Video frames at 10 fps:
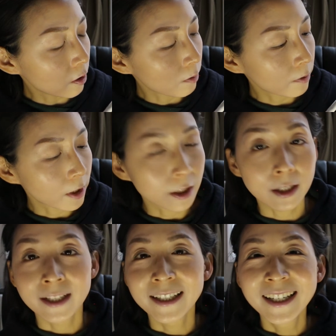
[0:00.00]
know,
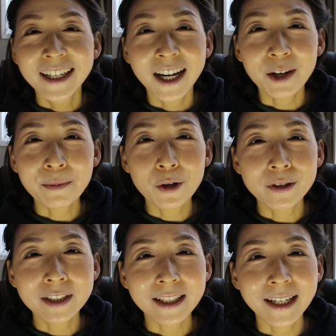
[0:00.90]
I'm
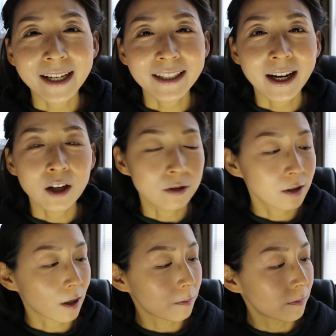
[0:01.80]
going to lay down
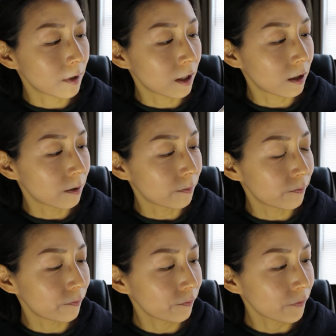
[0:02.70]

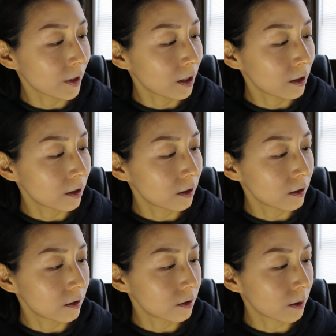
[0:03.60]
some
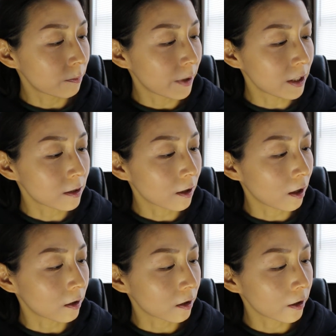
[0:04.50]
base
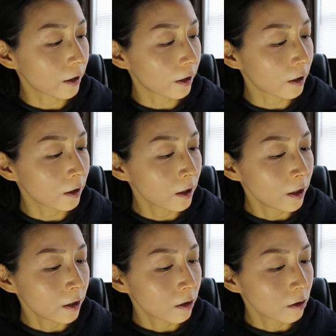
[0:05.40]
color here.
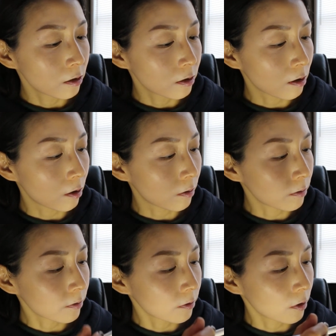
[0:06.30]

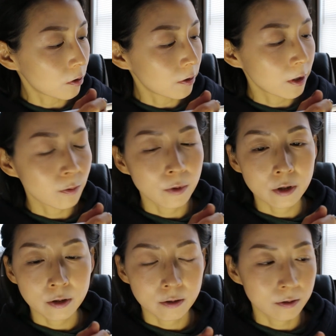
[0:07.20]
So going in
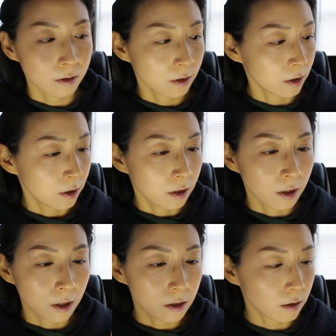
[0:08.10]
with
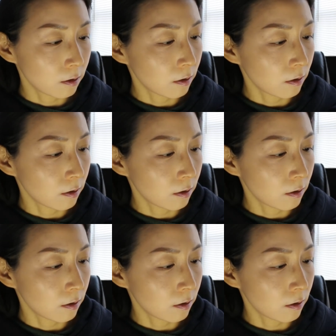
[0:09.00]
a